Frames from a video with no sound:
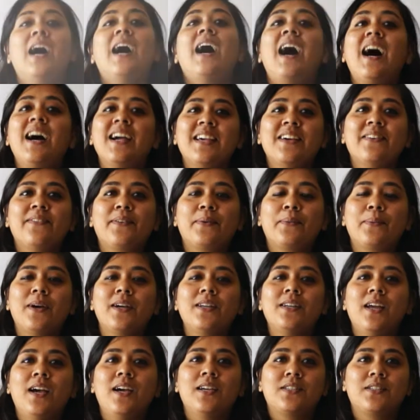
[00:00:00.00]
Hi
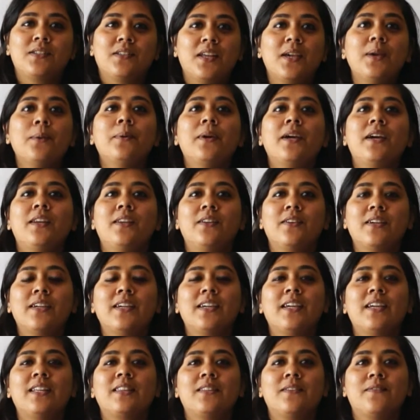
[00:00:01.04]
everyone, today we are
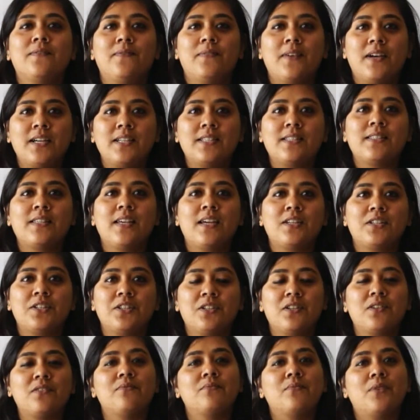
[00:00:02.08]
looking at the first
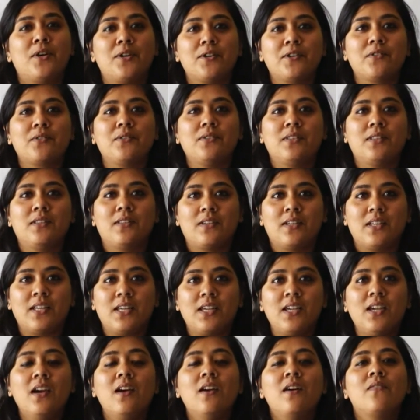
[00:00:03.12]
session of Module
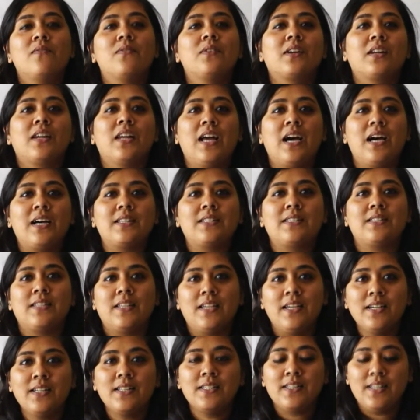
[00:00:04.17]
3 for Class
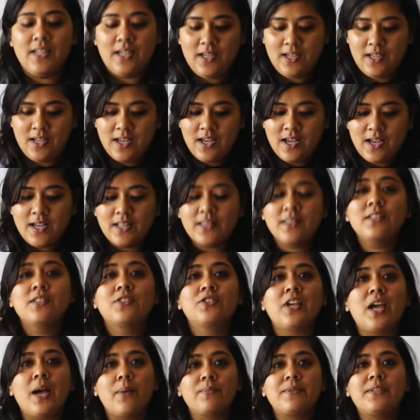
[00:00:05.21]
6. The
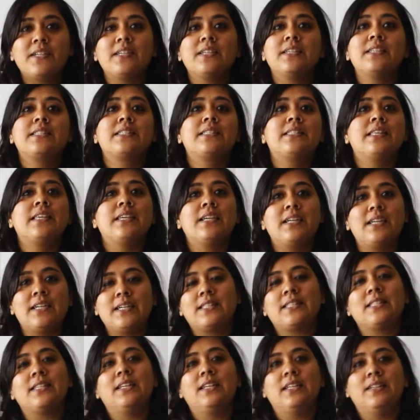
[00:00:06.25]
chapter is The
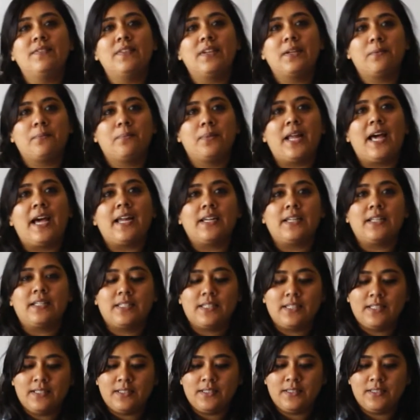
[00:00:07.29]
Earth, a Living Planet.